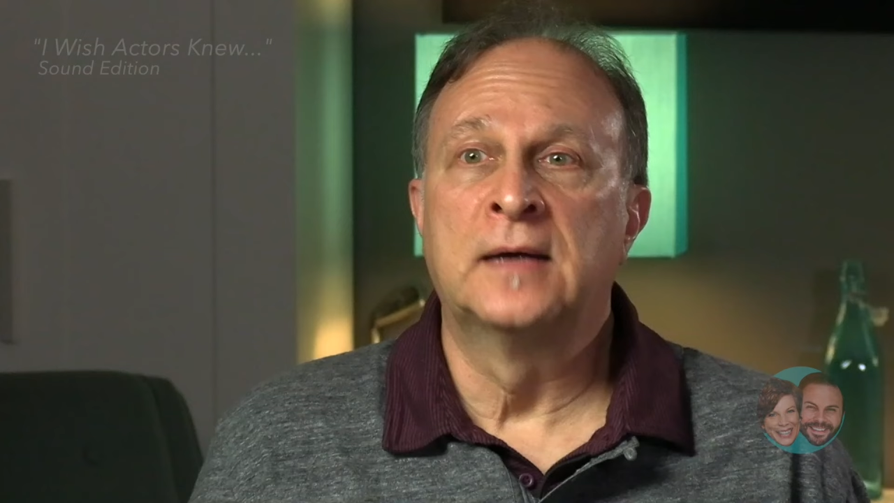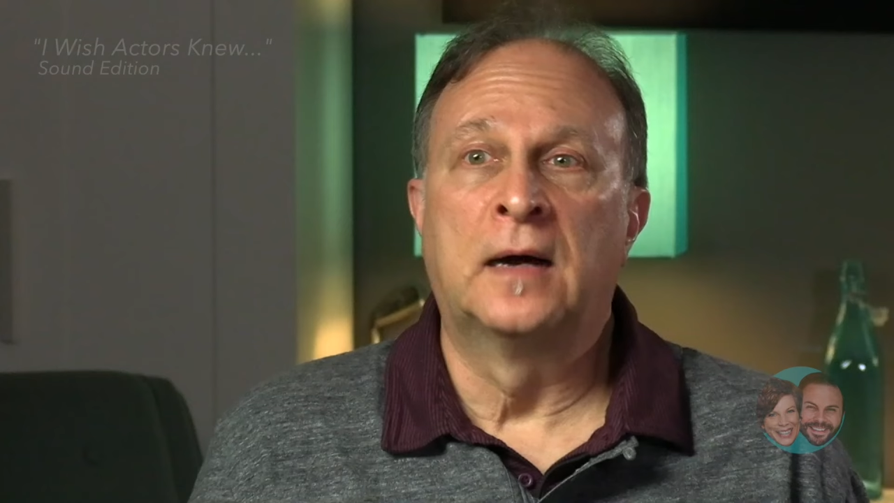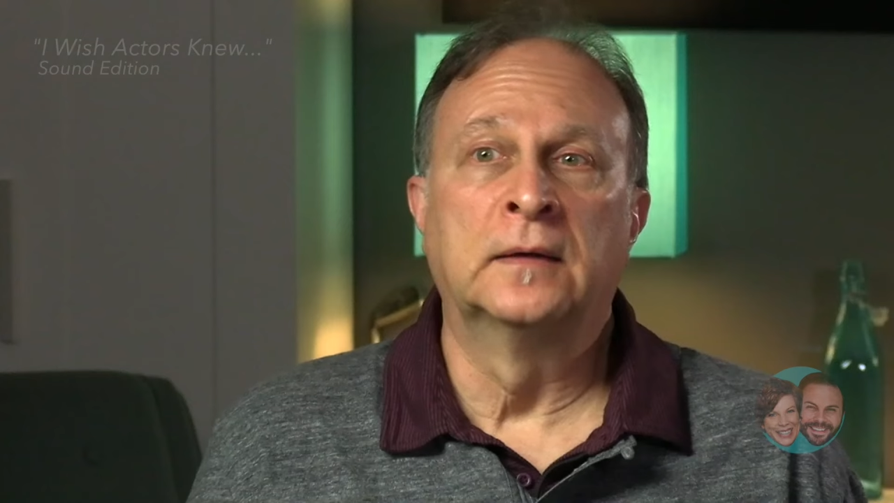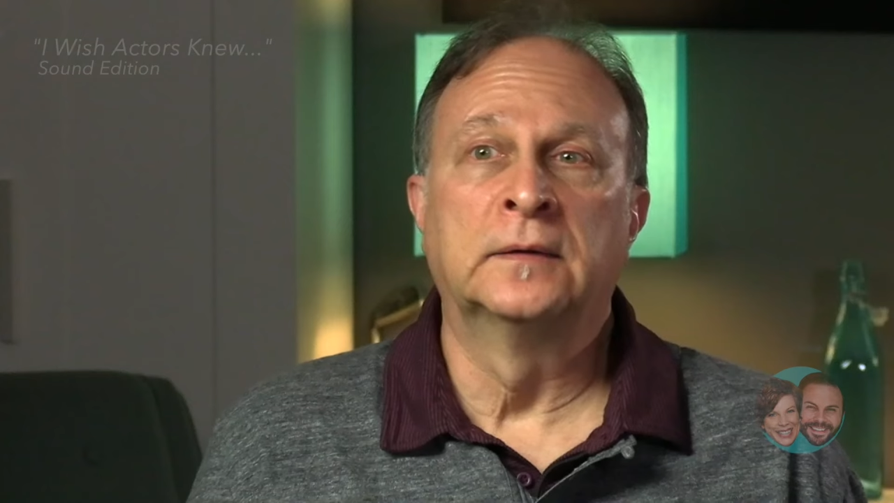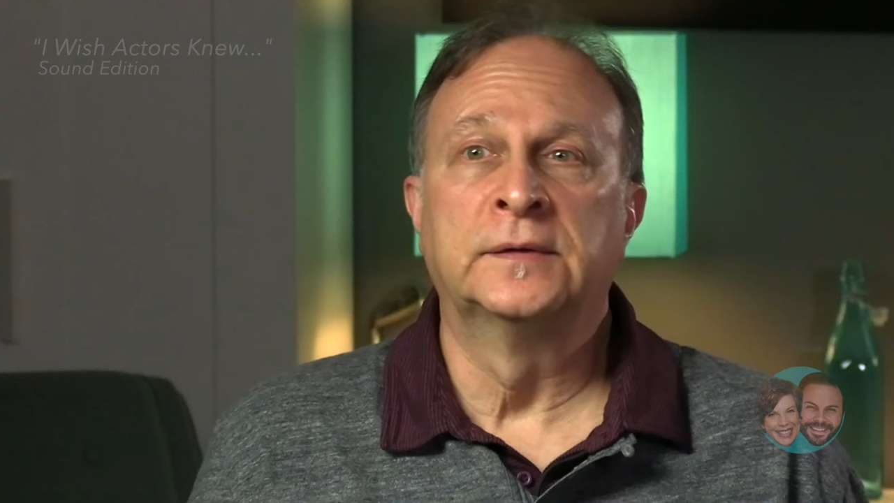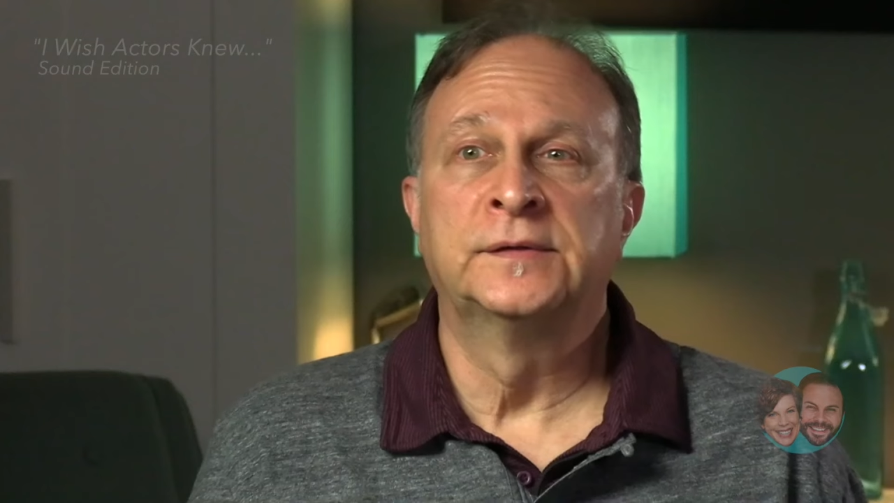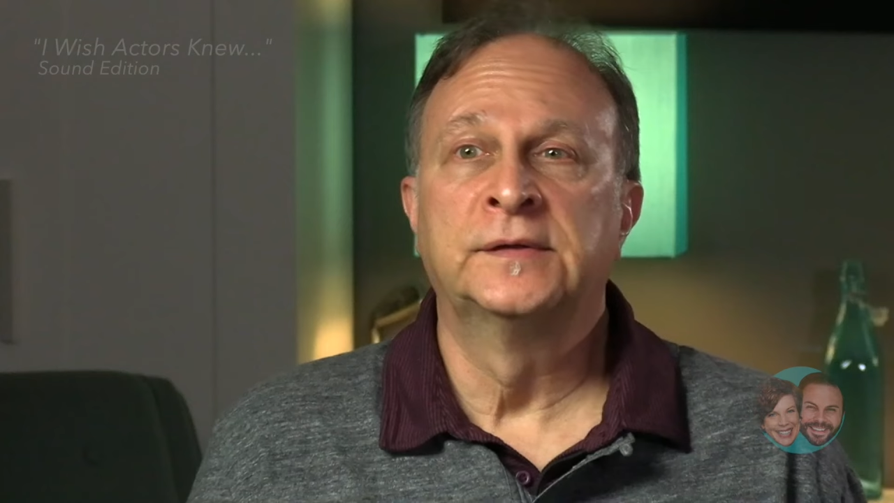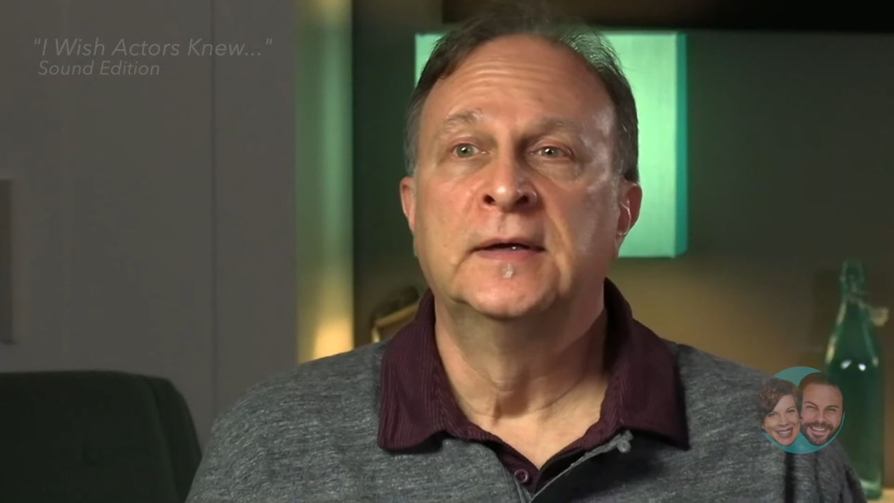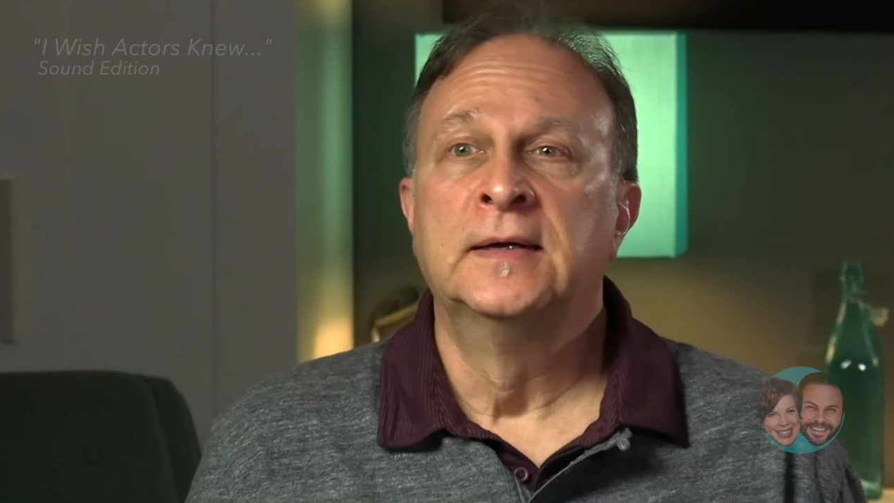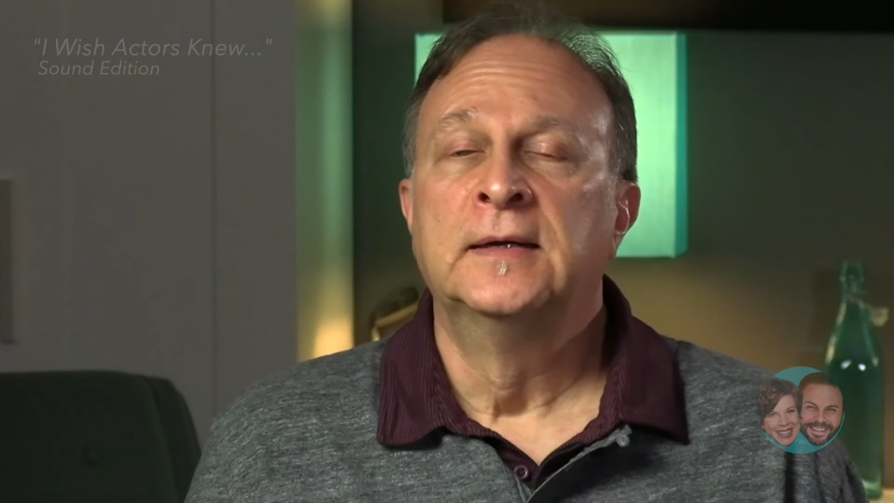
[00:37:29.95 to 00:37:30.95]

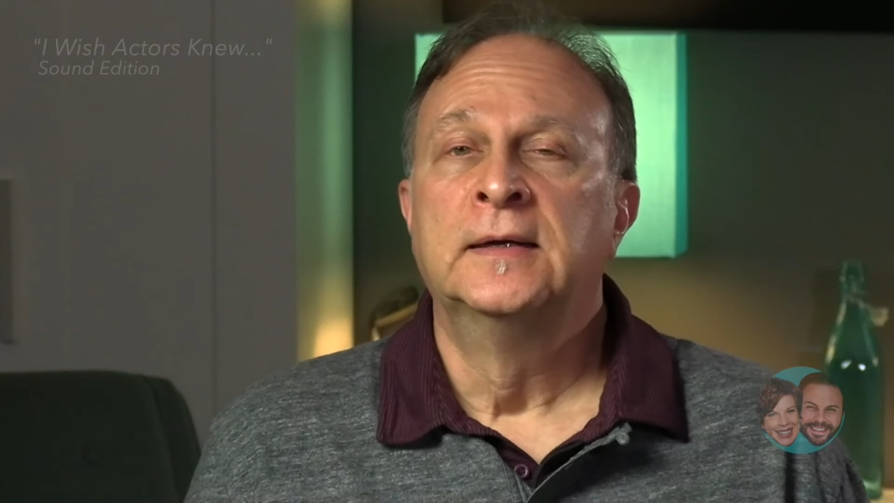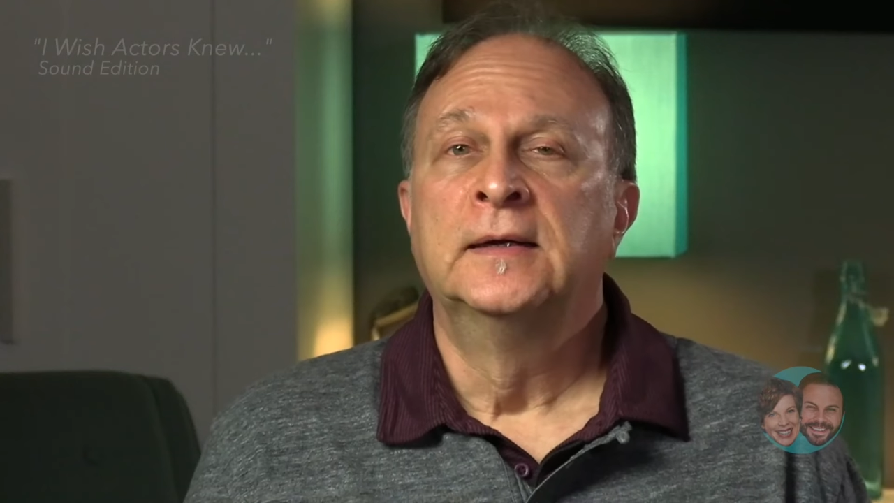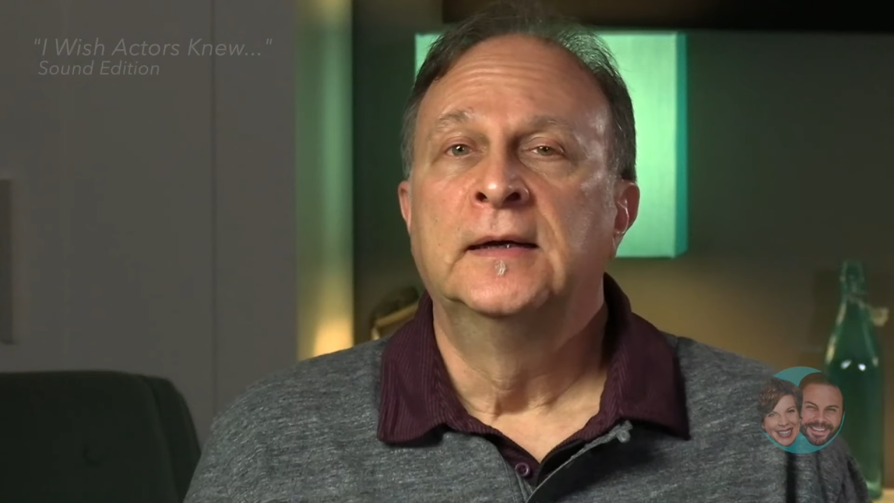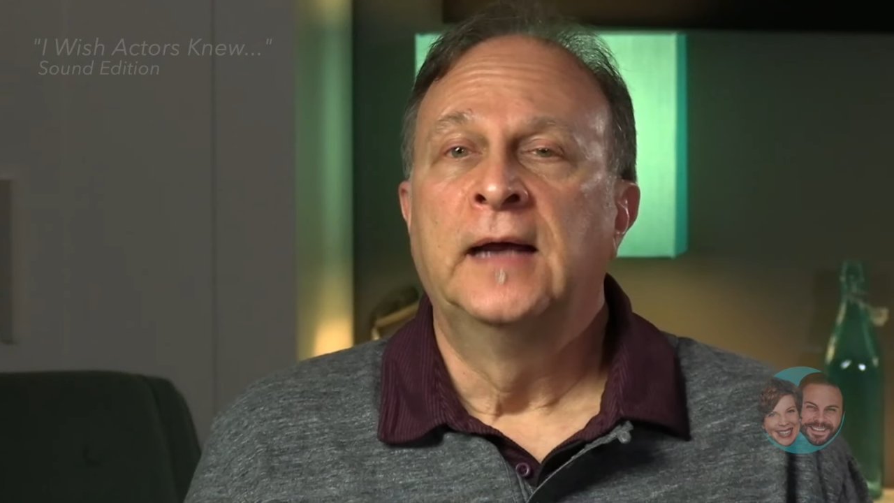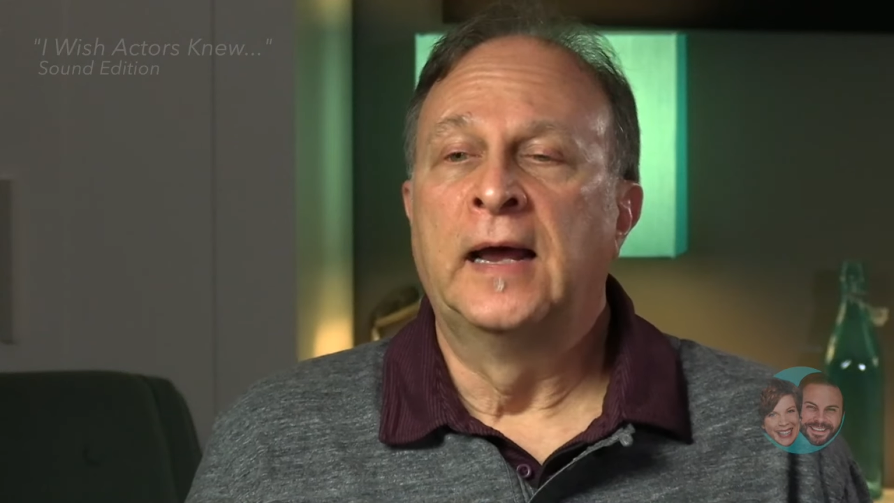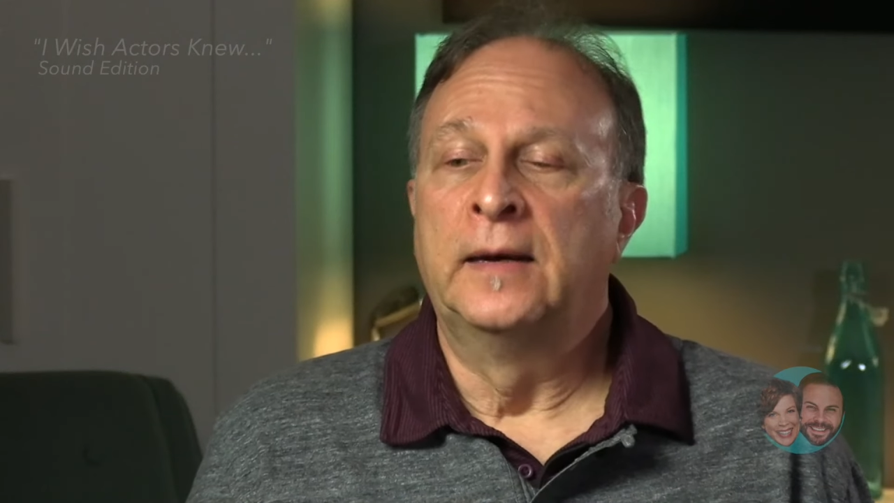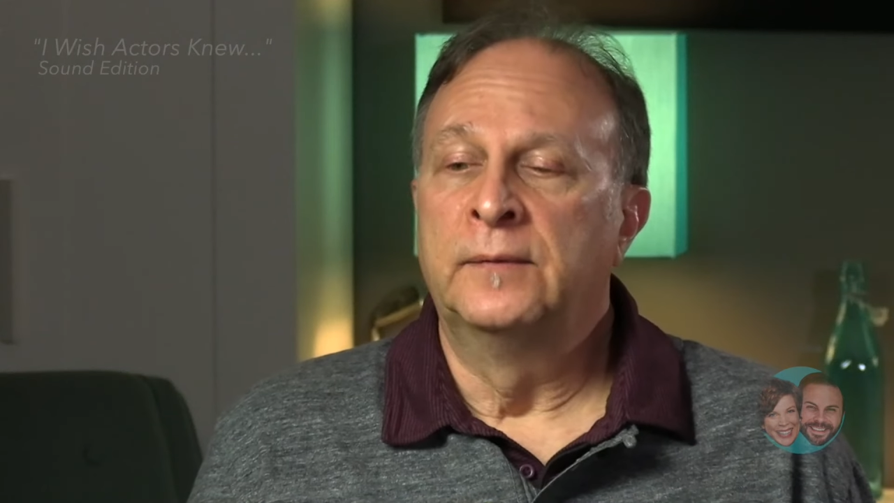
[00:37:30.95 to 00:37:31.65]
And